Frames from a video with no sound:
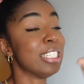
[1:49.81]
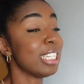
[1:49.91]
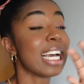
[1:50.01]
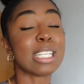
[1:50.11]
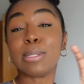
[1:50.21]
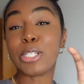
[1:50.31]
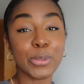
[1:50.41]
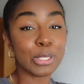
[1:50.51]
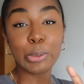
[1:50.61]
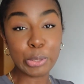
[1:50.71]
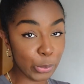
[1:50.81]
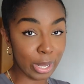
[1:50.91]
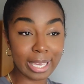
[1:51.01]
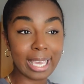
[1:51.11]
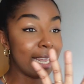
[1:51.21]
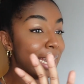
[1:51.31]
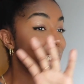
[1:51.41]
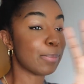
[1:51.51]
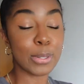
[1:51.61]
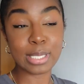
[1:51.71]
She has been doing the Lord's work in
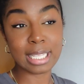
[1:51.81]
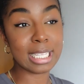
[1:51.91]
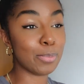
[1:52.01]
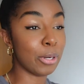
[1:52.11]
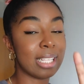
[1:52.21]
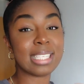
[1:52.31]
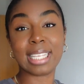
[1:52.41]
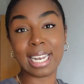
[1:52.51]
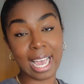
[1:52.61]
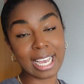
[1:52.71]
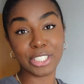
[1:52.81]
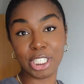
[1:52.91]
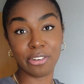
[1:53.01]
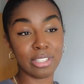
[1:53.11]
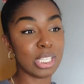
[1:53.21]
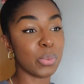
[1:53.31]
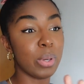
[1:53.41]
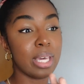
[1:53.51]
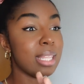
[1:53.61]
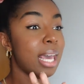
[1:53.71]
exposing this, bringing this to light, sharing this
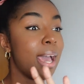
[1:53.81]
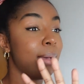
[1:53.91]
with